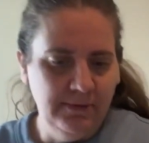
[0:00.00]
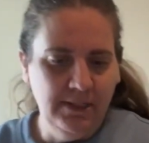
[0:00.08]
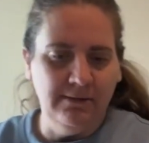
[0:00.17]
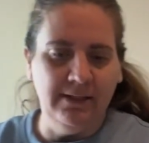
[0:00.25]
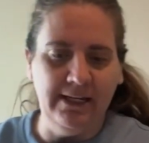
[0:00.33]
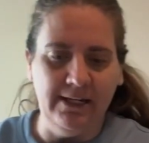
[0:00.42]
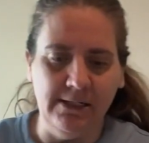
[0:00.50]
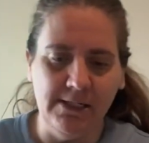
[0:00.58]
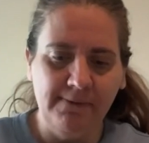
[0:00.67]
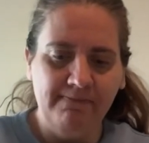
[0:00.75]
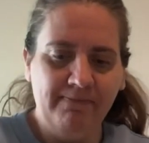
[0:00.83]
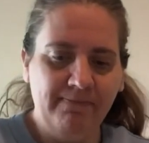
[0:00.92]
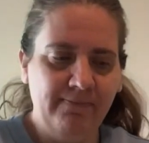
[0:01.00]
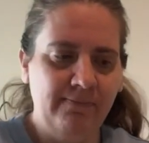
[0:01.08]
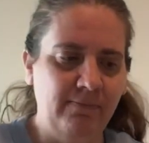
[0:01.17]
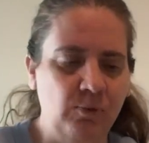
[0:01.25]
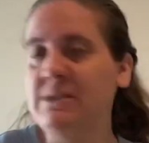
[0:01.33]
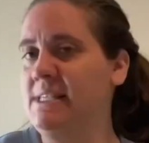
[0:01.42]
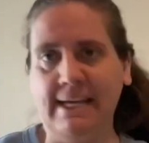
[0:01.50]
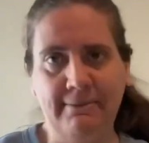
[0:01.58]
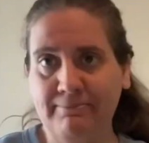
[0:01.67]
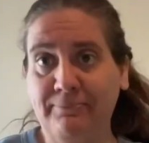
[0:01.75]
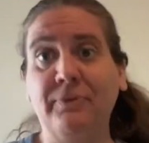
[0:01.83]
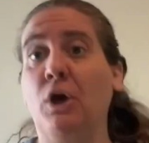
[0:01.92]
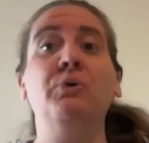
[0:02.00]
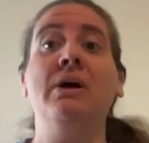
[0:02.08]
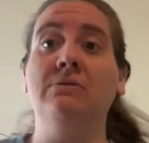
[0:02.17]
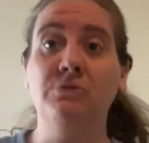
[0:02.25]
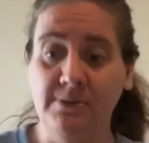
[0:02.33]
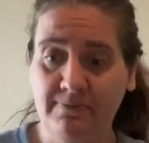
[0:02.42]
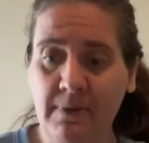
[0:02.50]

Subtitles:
linens. We'll see. Who knows?